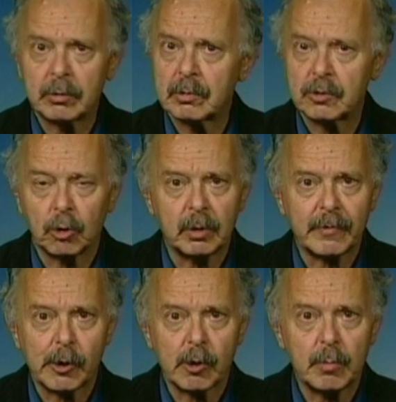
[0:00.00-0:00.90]
out solar
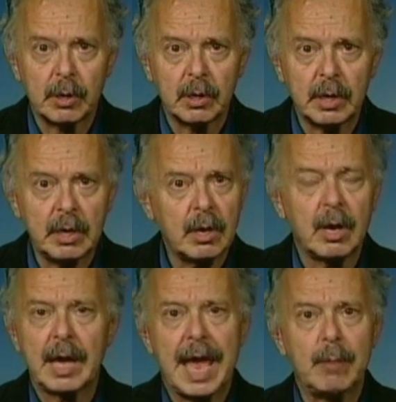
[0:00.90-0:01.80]
variability,
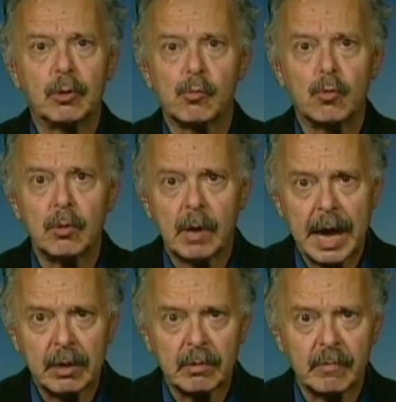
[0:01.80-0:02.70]
able to rule
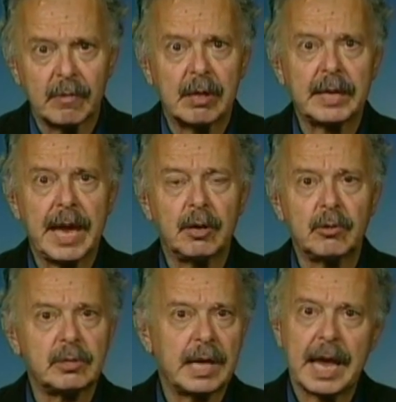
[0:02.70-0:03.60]
out
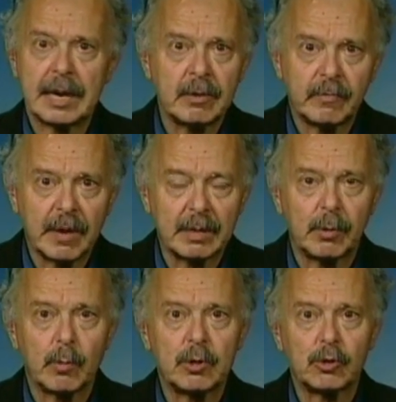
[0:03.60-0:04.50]
volcanoes. They had an
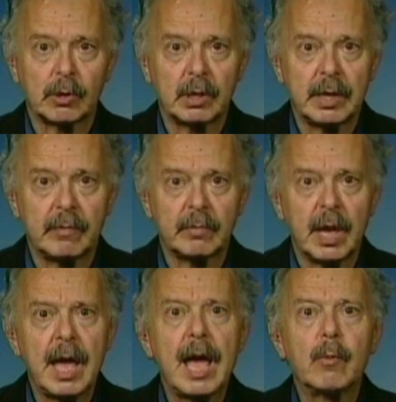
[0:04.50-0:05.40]
effect, but it was short-lived.
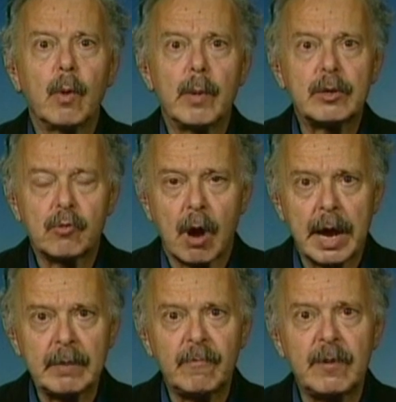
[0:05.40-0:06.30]
When we
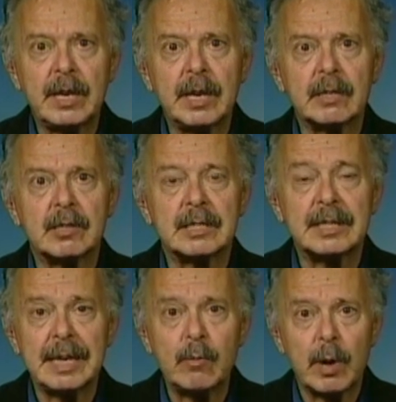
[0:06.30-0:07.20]
tried fitting it to
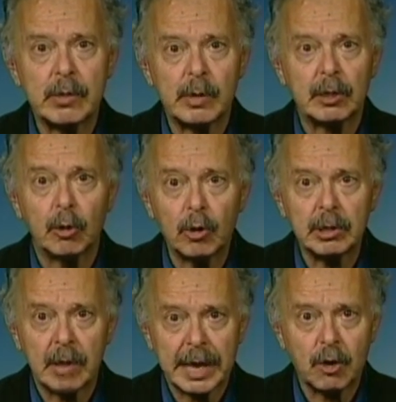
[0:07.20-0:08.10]
see whether it
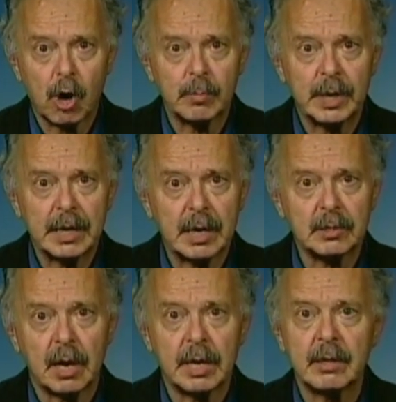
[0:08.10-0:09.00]
looked like carbon
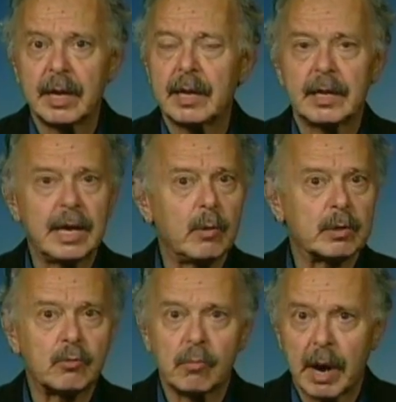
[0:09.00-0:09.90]
dioxide, it
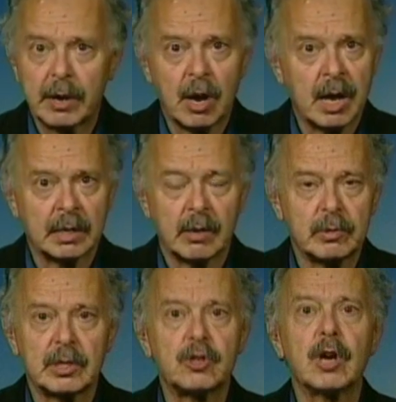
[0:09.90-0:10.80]
was right on. It
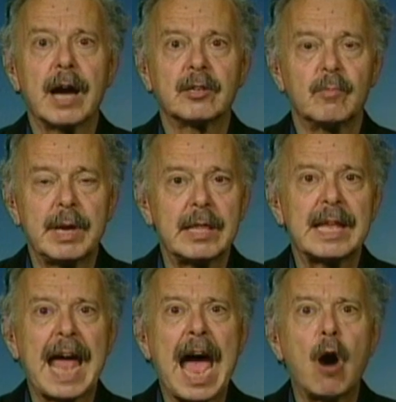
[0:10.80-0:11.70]
was a shock to me
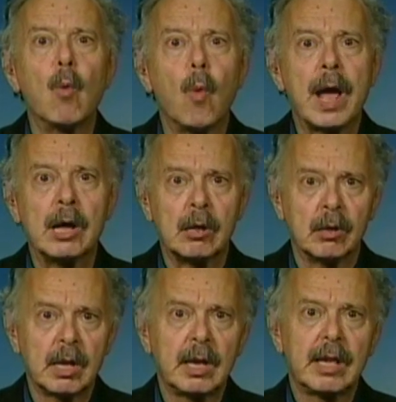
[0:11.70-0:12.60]
that how
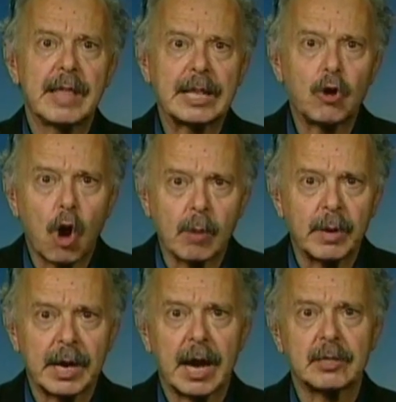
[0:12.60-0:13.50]
well that
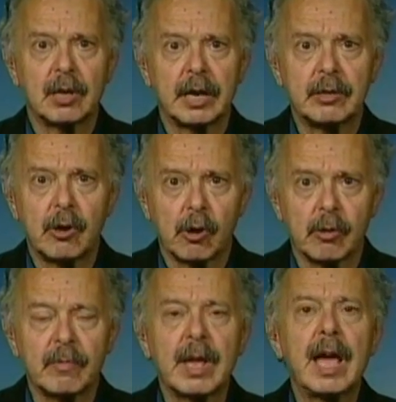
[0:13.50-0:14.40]
carbon dioxide
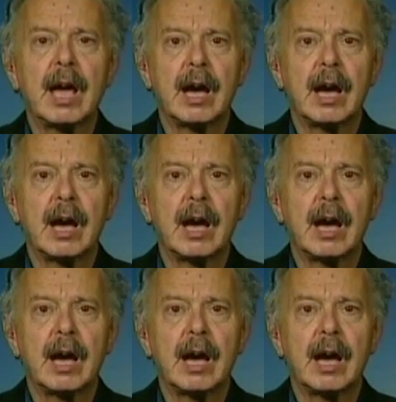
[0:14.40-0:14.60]
curve